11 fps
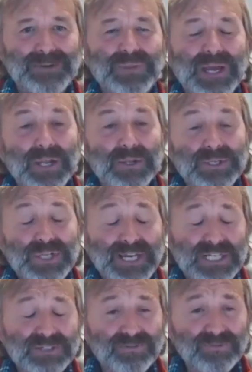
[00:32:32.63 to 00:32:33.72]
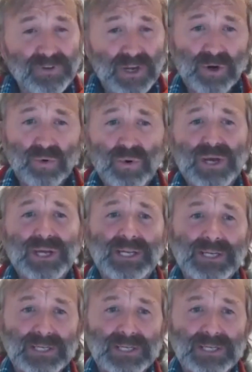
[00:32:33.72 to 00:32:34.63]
and takes fear away